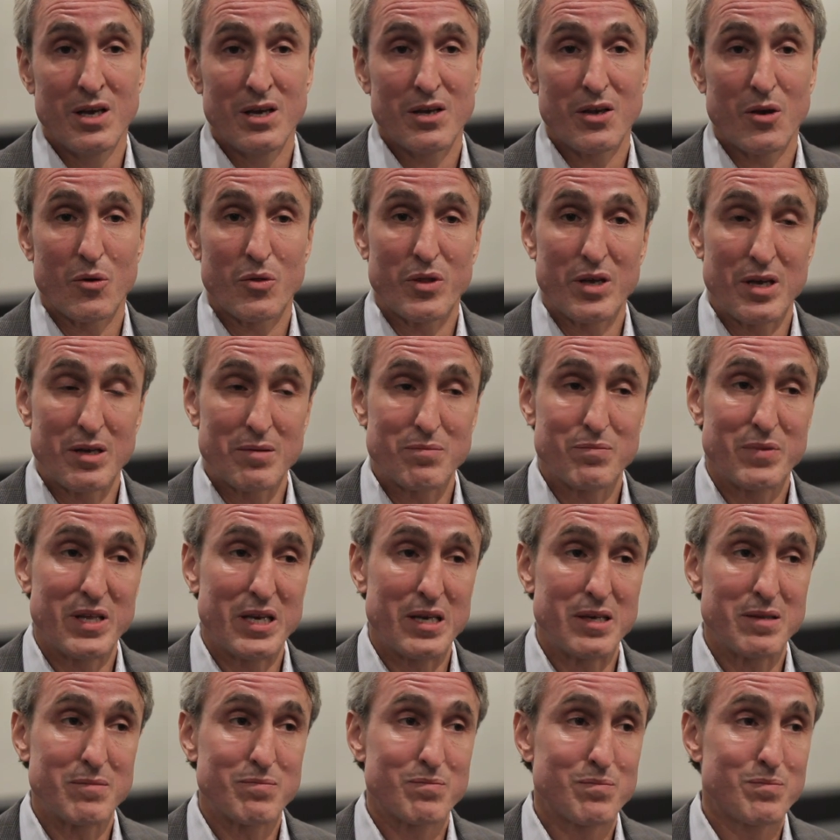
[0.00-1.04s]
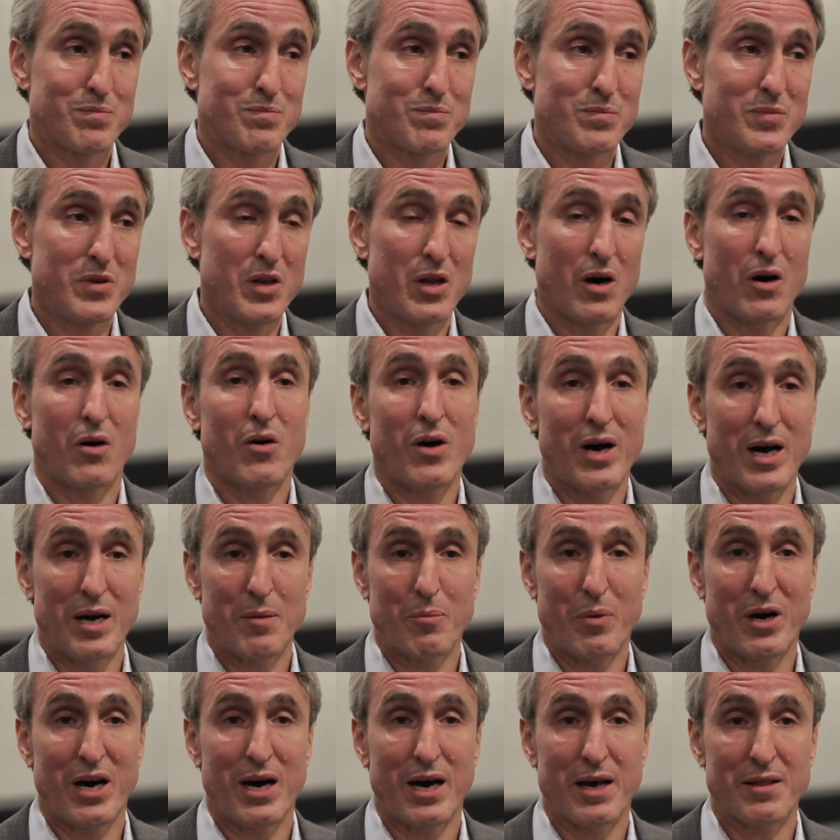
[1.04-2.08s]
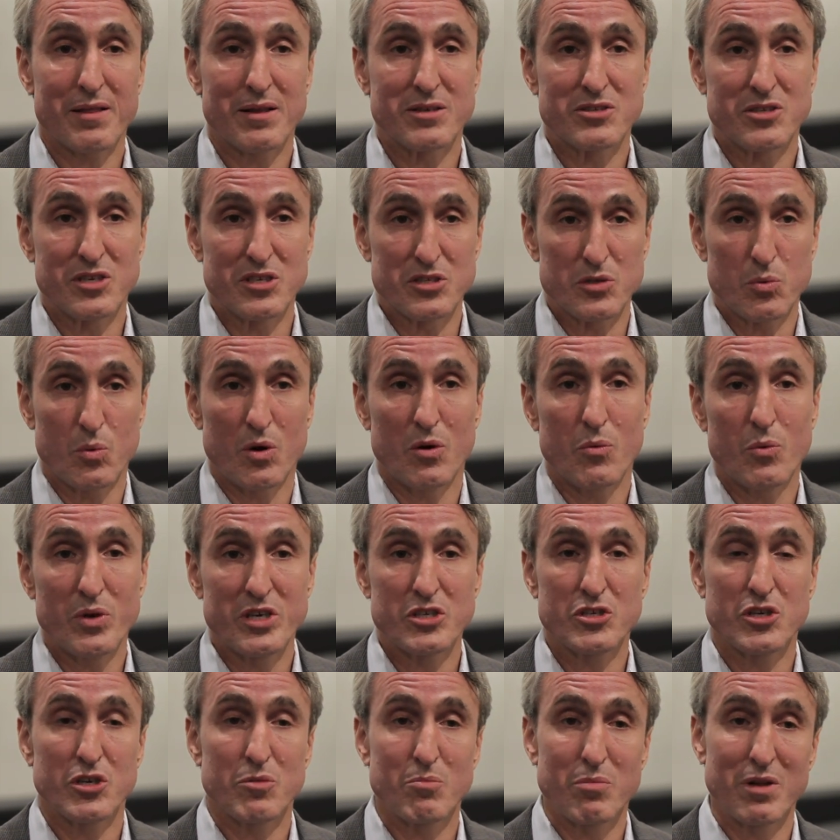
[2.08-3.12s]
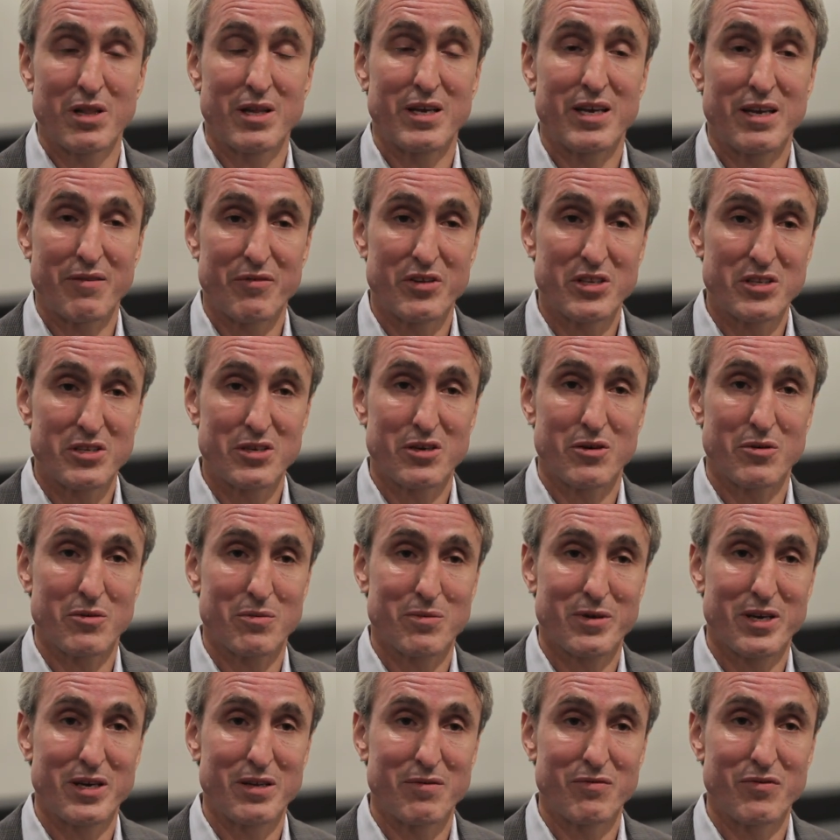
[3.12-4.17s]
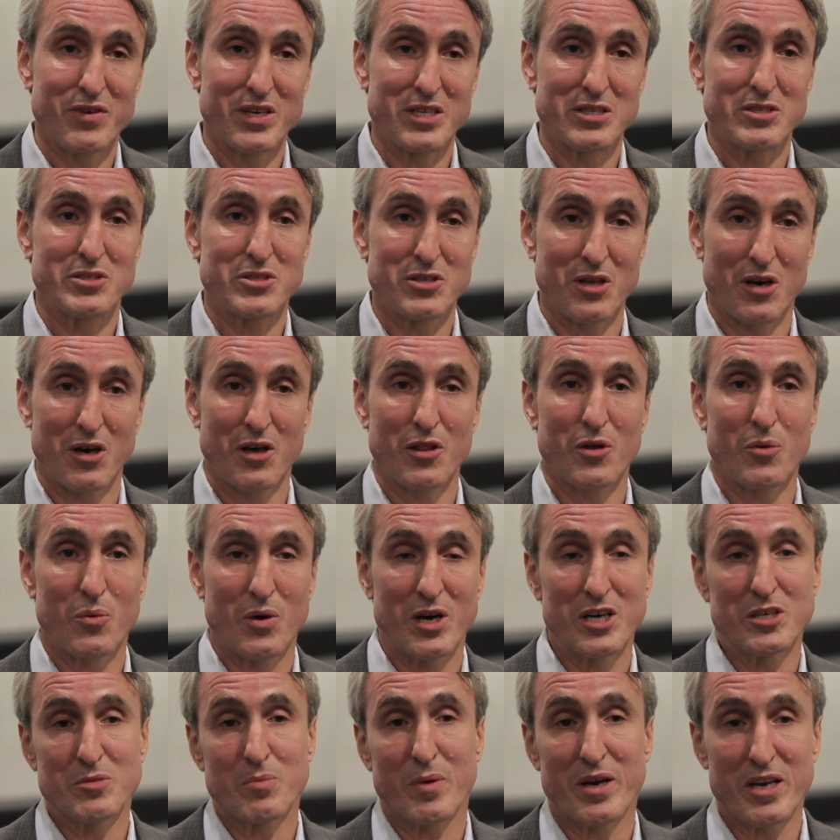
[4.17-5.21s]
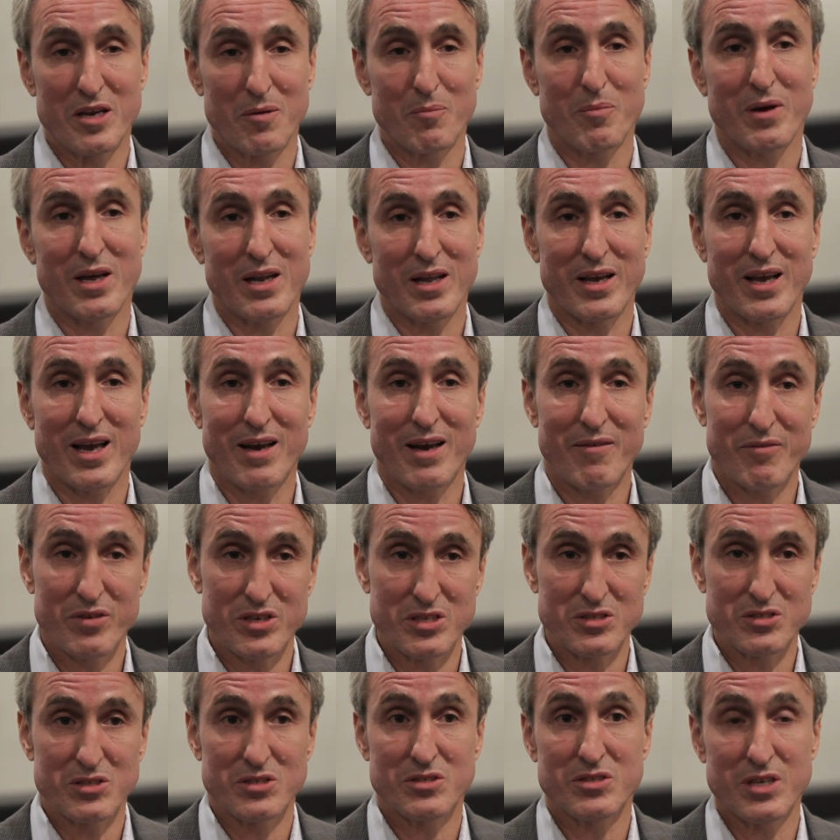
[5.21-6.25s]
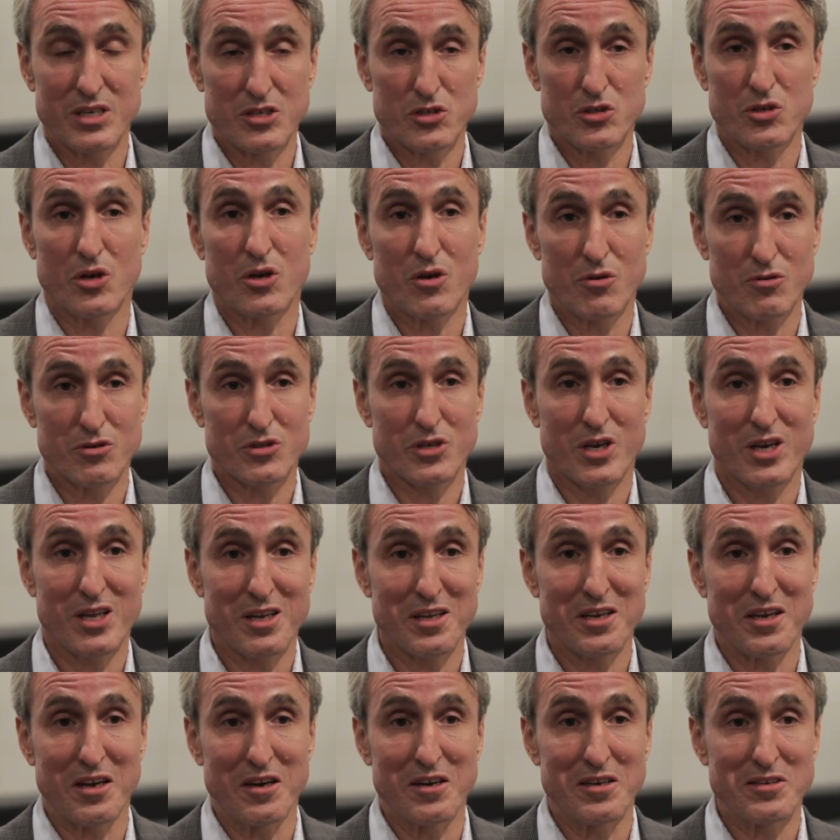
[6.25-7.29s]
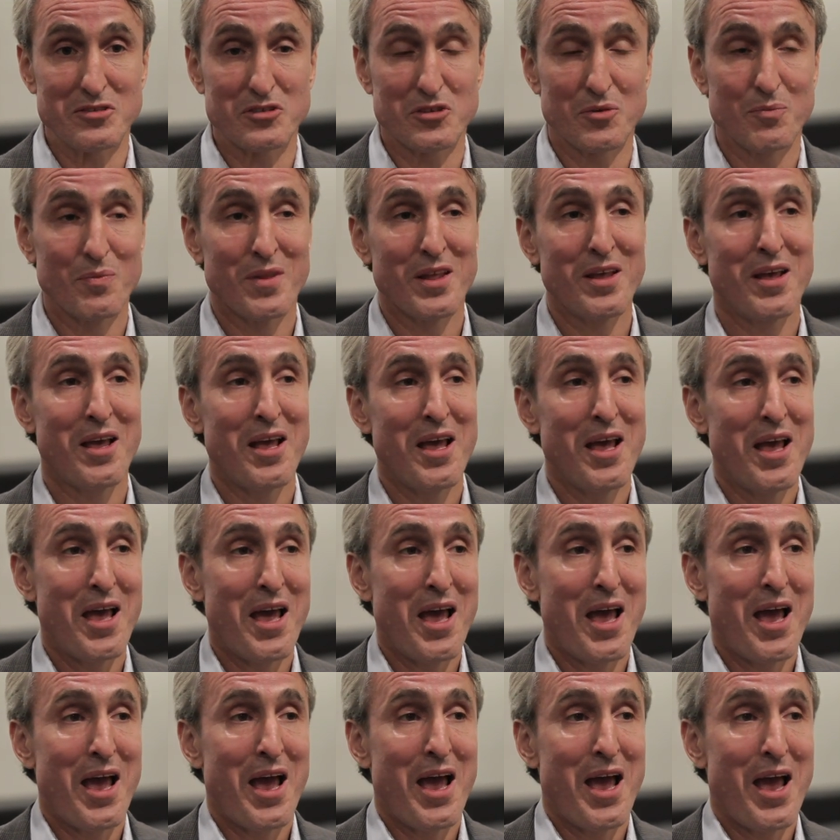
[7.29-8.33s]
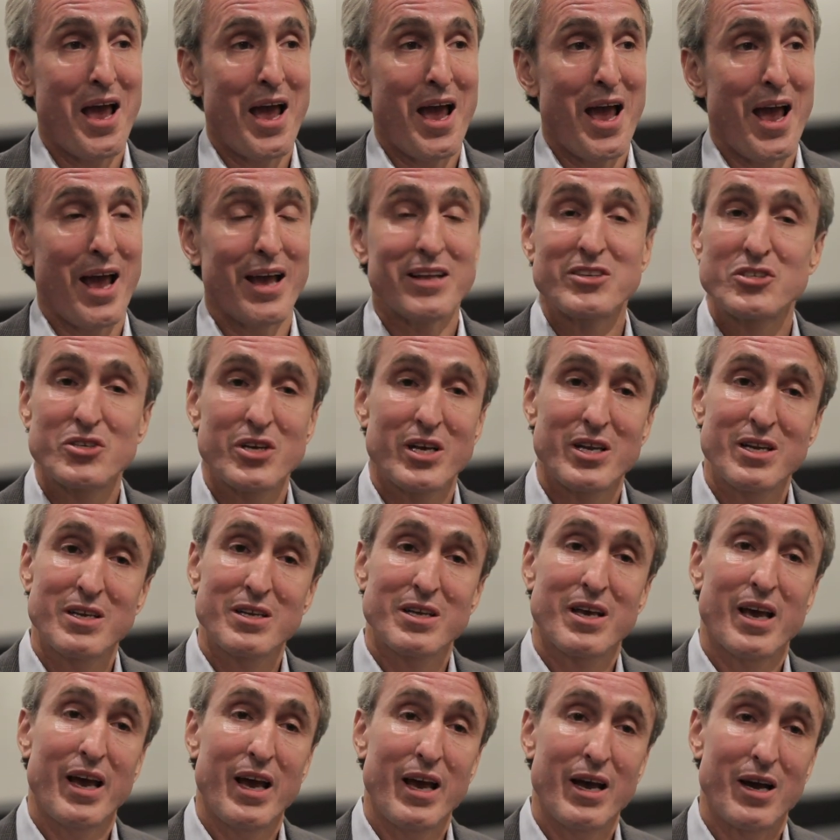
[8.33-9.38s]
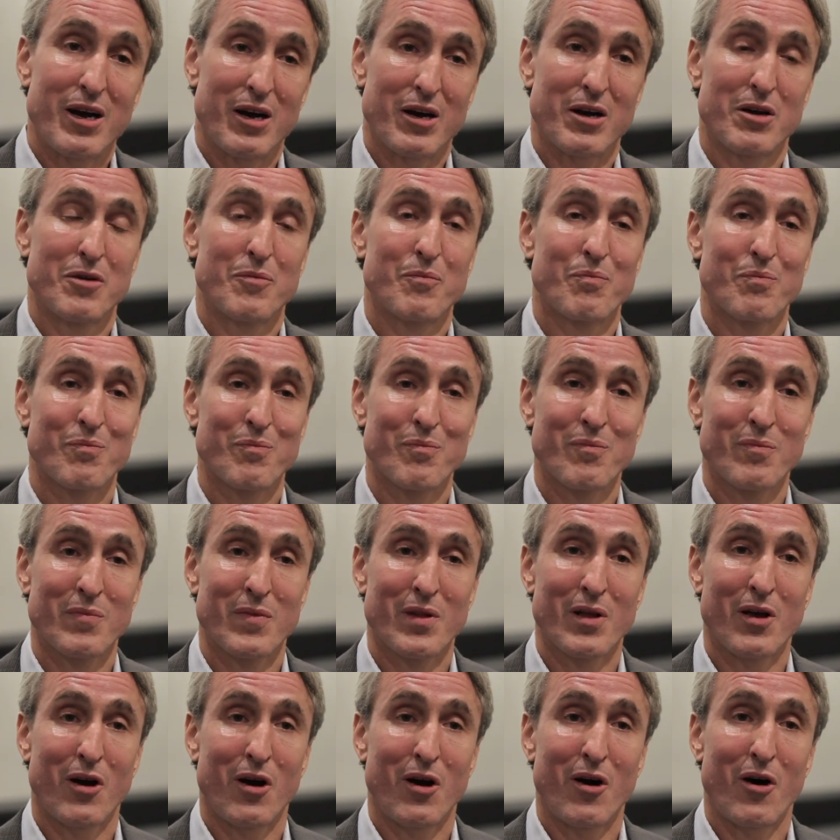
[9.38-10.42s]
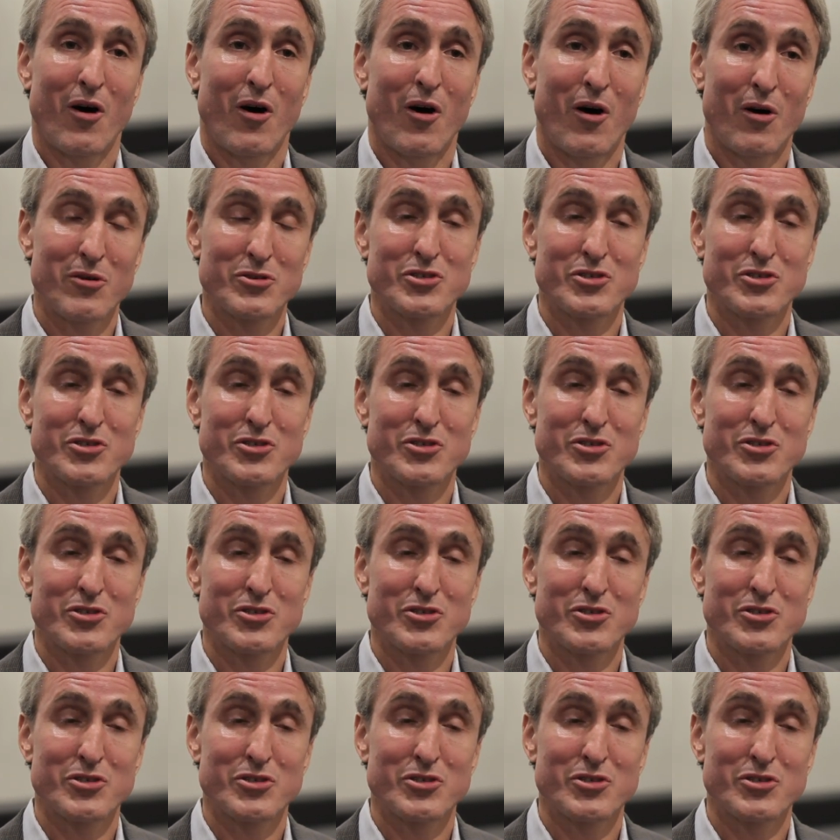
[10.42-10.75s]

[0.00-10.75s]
the null hypothesis, what we should believe until convinced otherwise by compelling evidence, is that sugar is killing us. And she didn't care. All